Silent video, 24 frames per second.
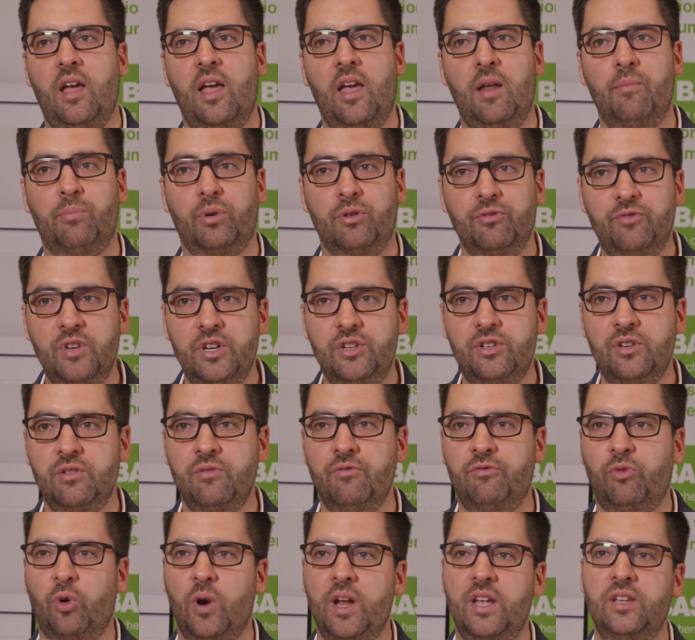and
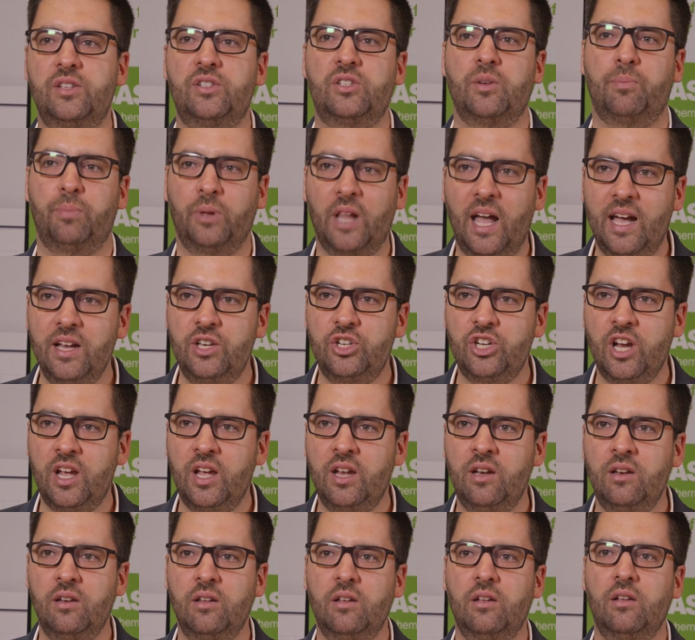provision for a supply
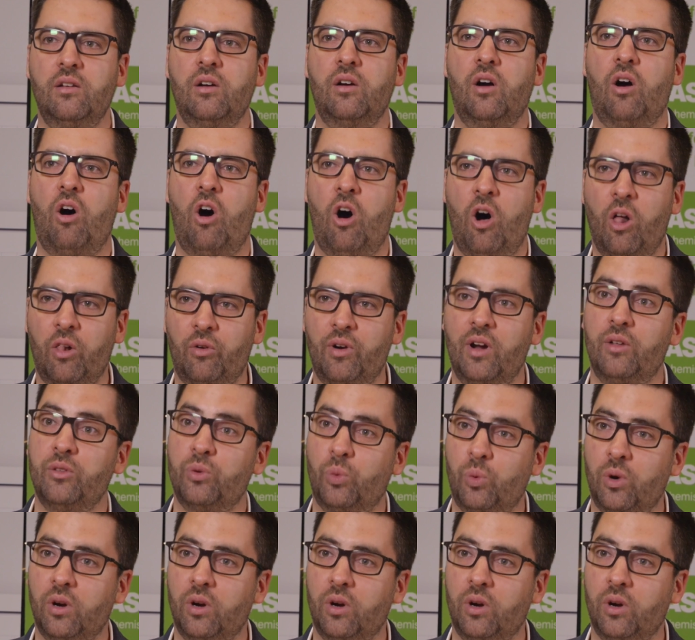chain all around the